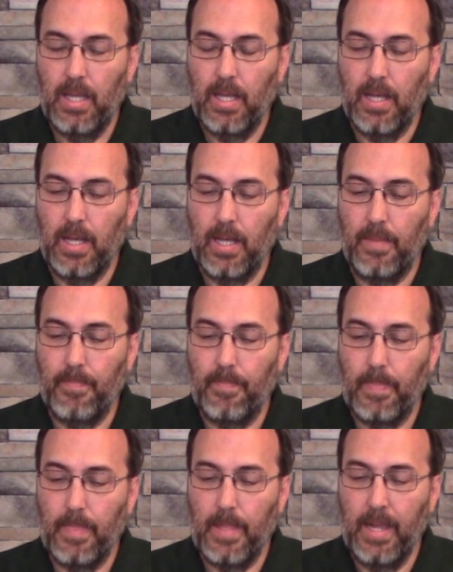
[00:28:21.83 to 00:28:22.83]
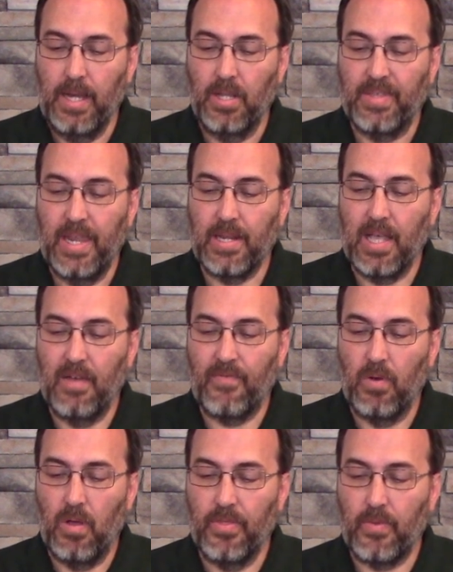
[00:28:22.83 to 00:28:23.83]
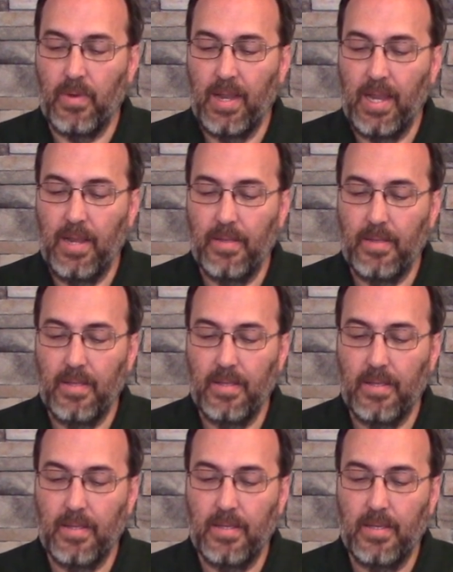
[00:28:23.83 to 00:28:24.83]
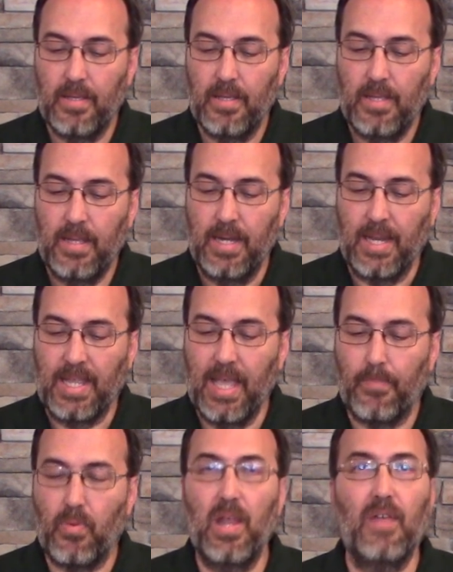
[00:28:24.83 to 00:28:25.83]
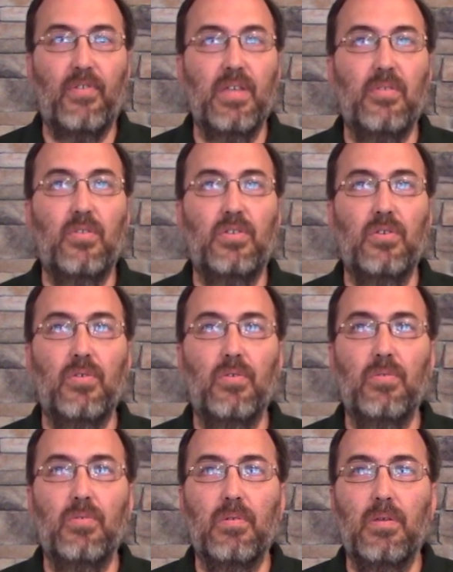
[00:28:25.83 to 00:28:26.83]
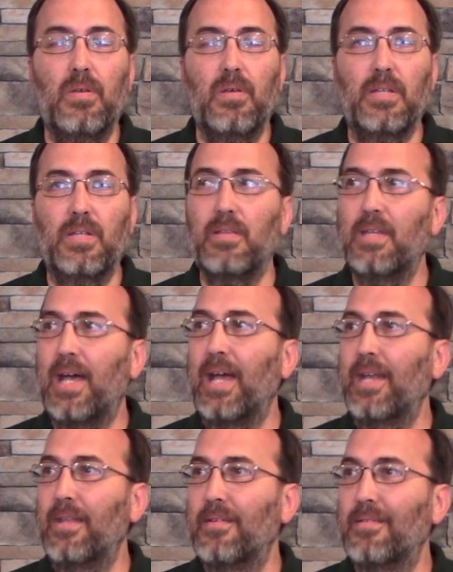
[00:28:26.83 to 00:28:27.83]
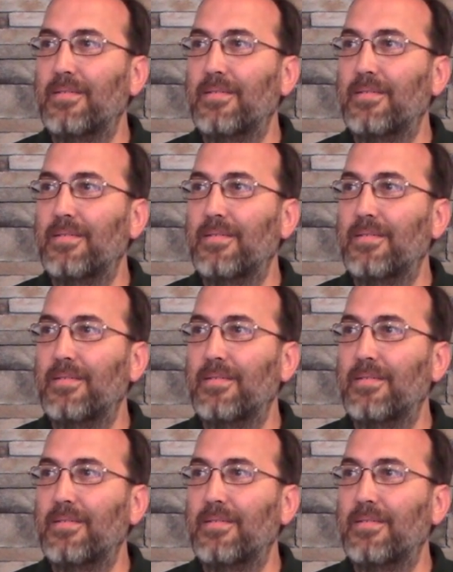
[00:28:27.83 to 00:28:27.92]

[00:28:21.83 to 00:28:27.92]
And he thanked God for all three, and he kept praying for the other two until he died.